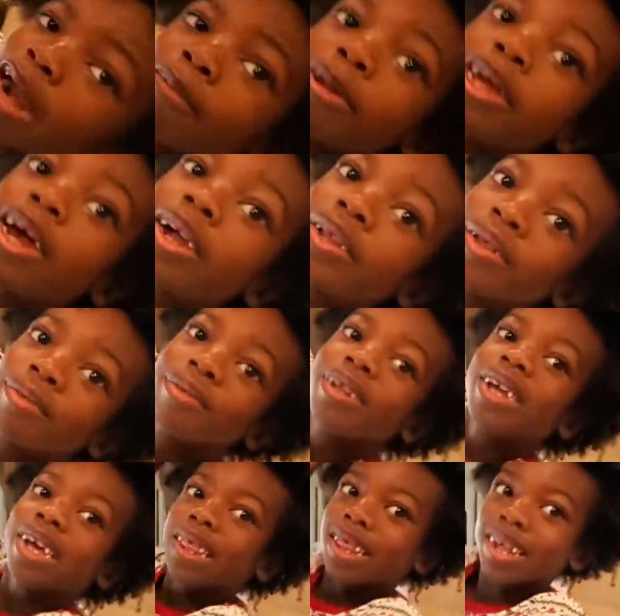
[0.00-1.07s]
and we got some
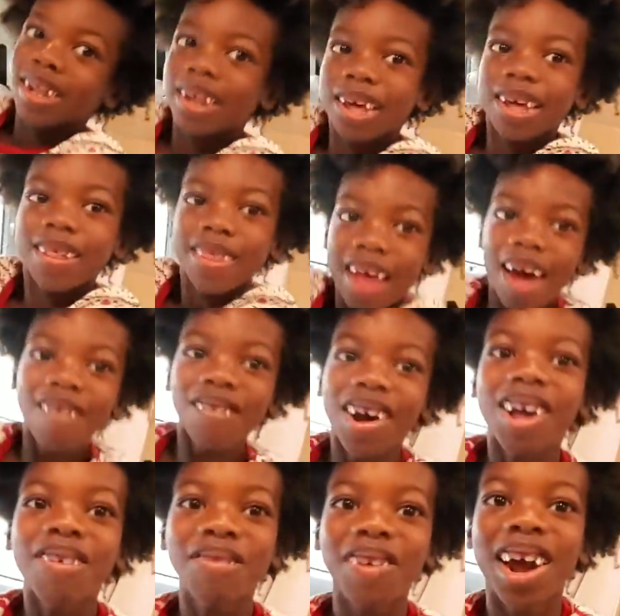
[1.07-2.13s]
DVD, and
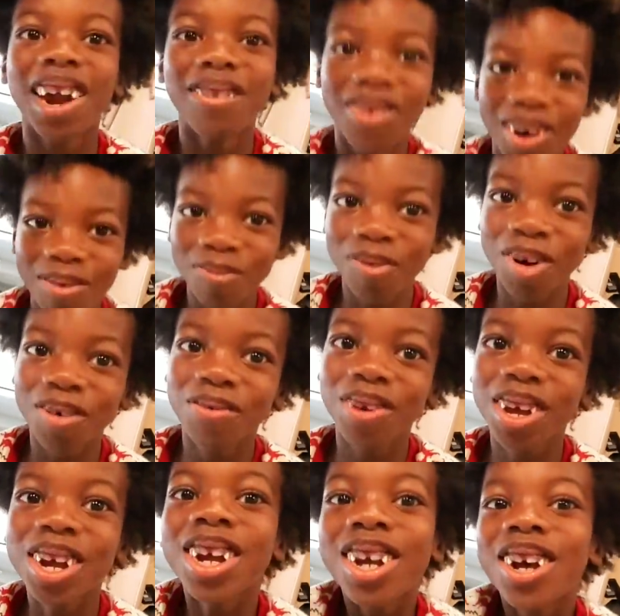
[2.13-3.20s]
my favorite
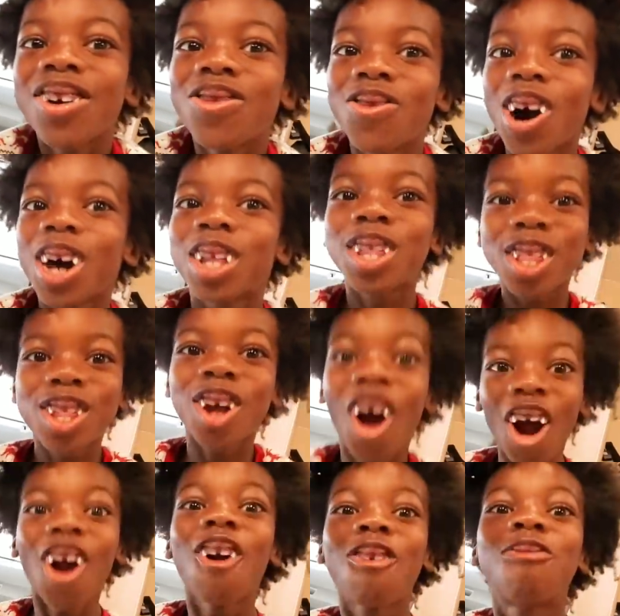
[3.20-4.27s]
movie was
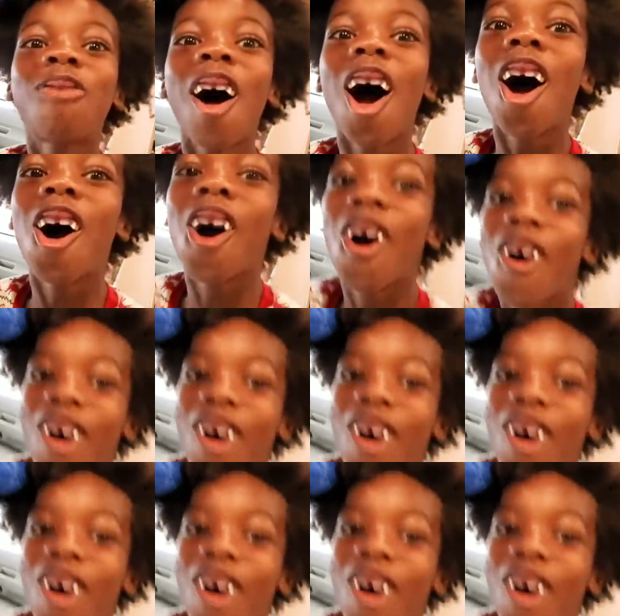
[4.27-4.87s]
Turbo.